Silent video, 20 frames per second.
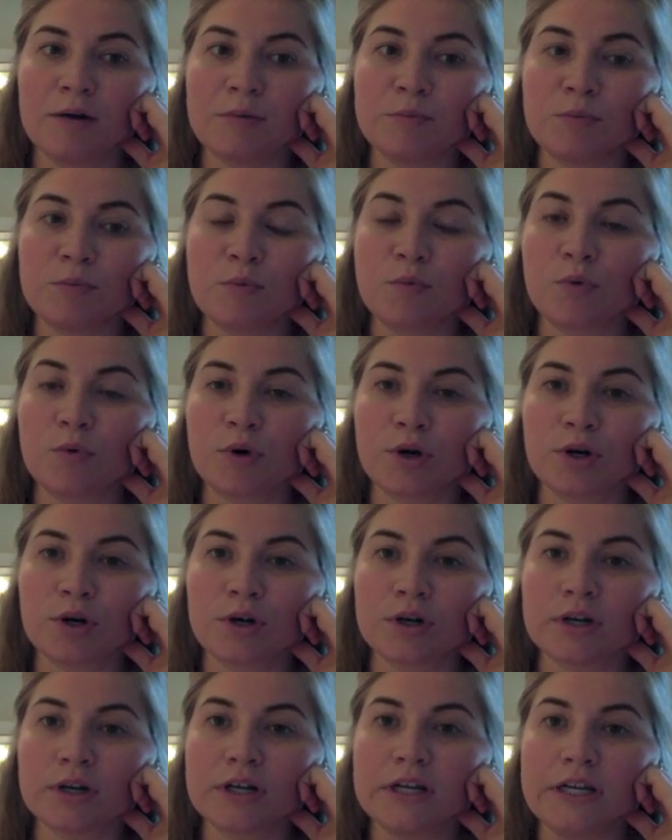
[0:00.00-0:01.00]

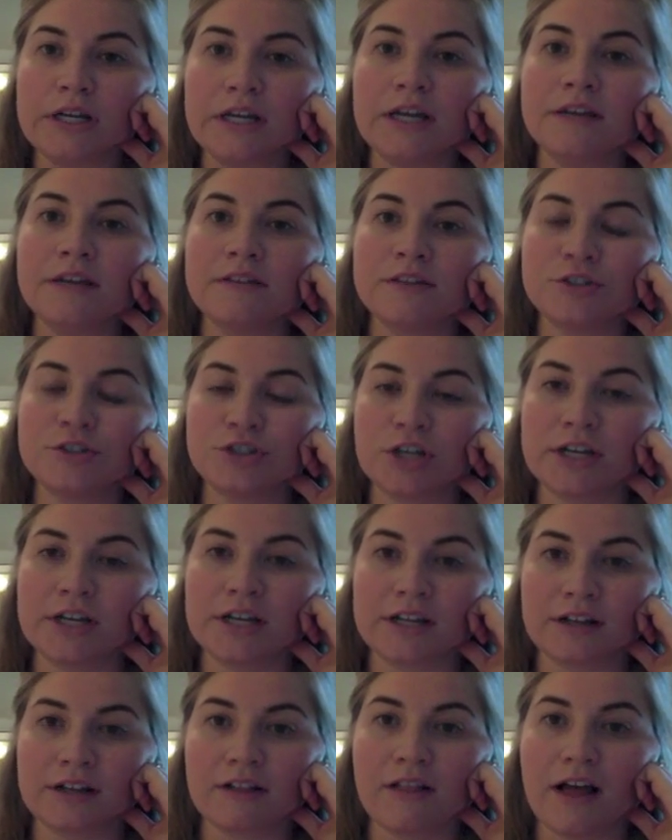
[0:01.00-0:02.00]
were in the gen
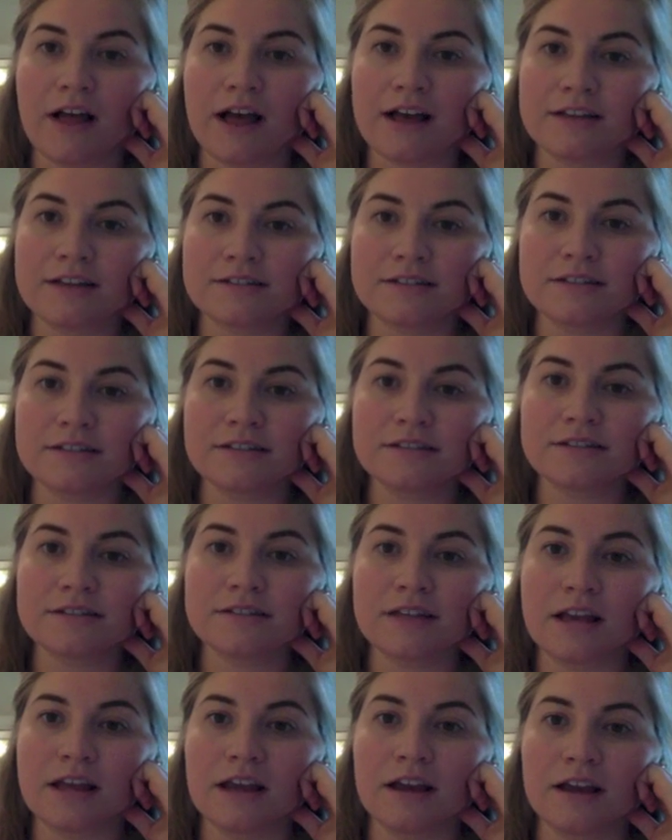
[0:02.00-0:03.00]
ed
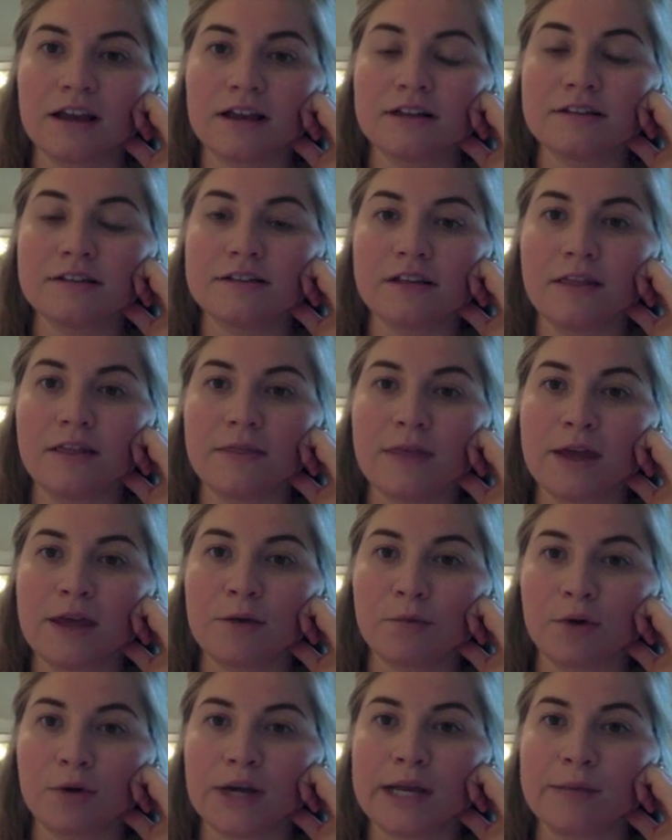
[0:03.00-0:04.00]
classes and they
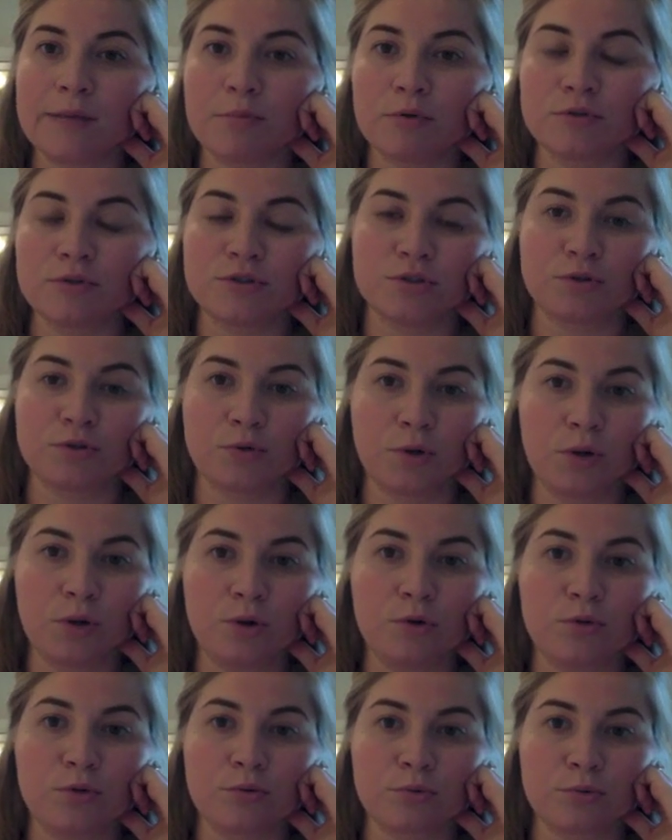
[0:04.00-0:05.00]
were able to
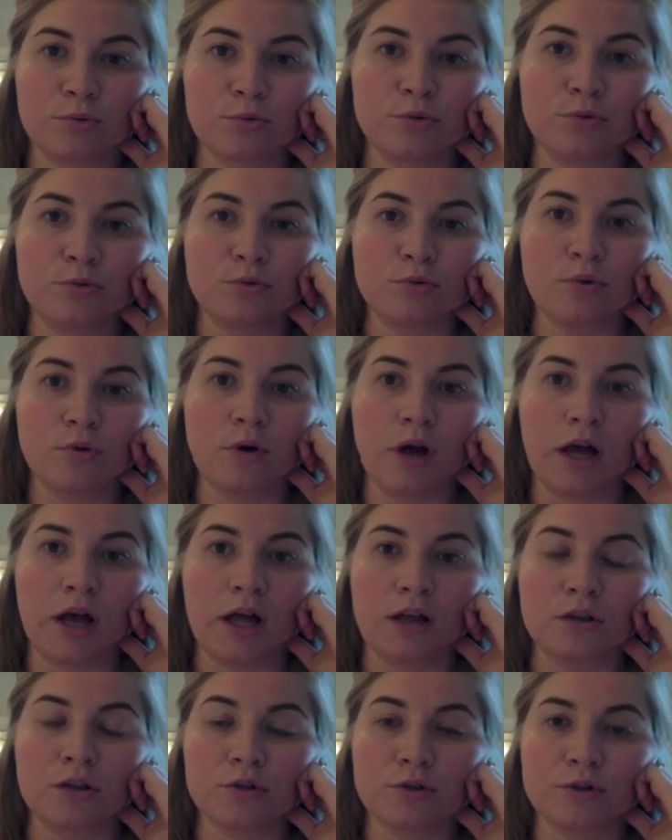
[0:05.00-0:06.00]
grow through
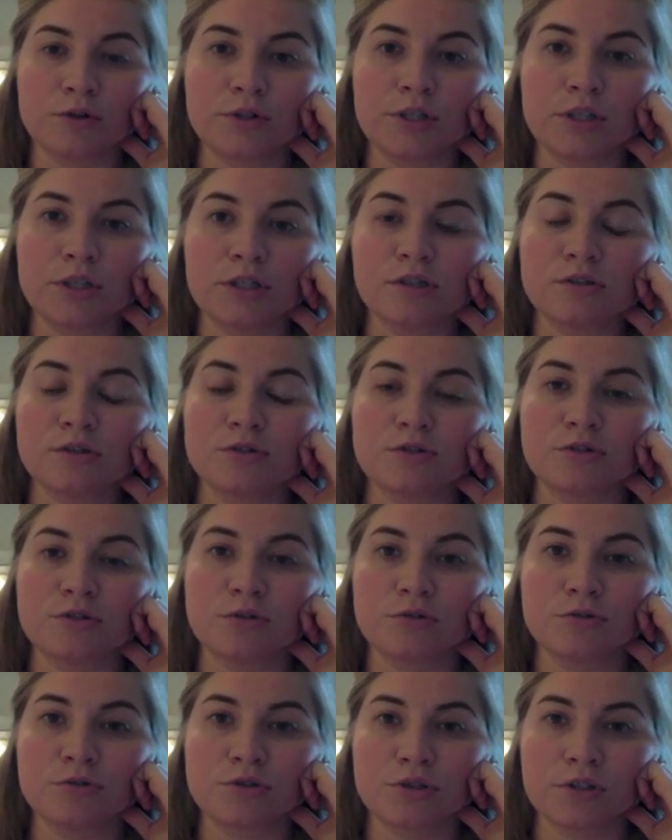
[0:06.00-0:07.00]
learning
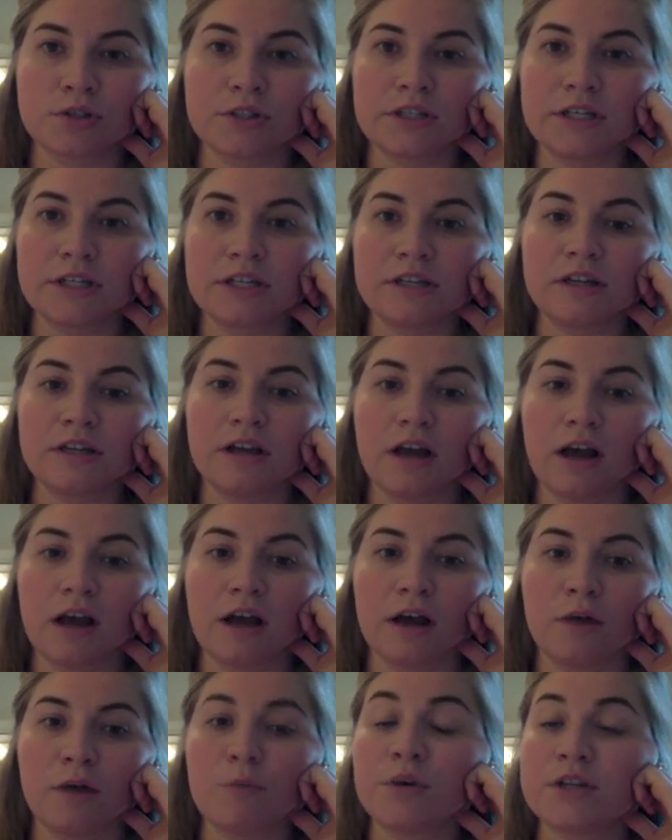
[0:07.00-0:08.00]
socially
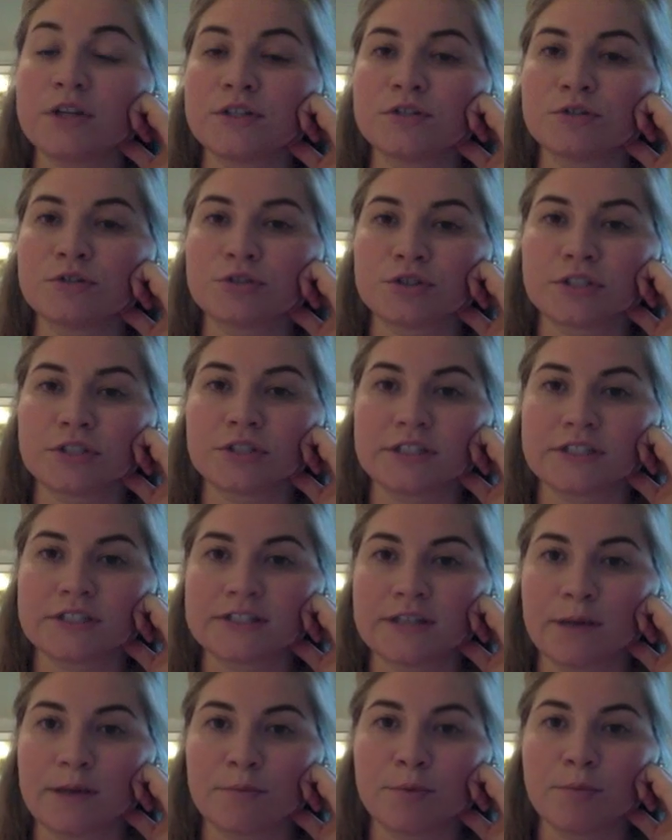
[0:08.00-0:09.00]
what is socially
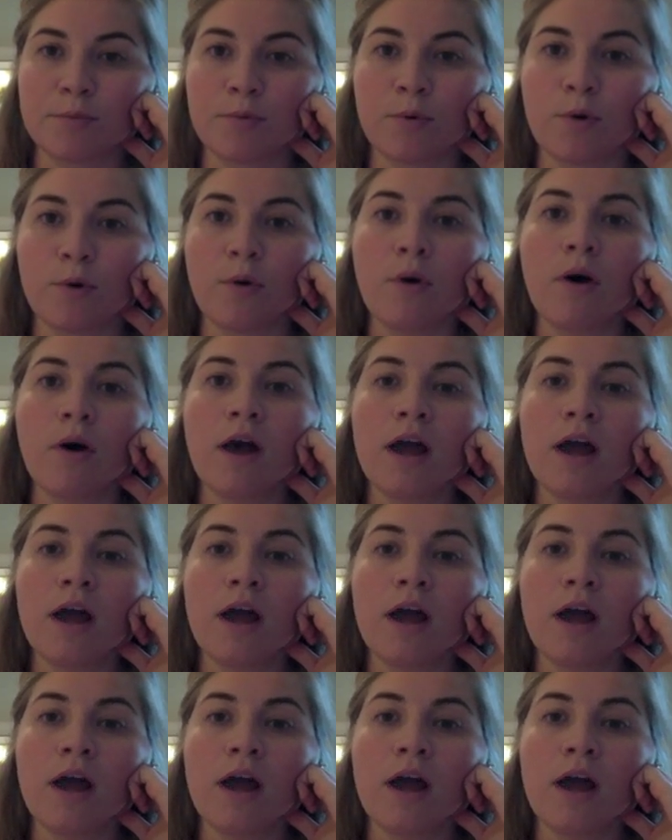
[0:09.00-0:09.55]
acceptable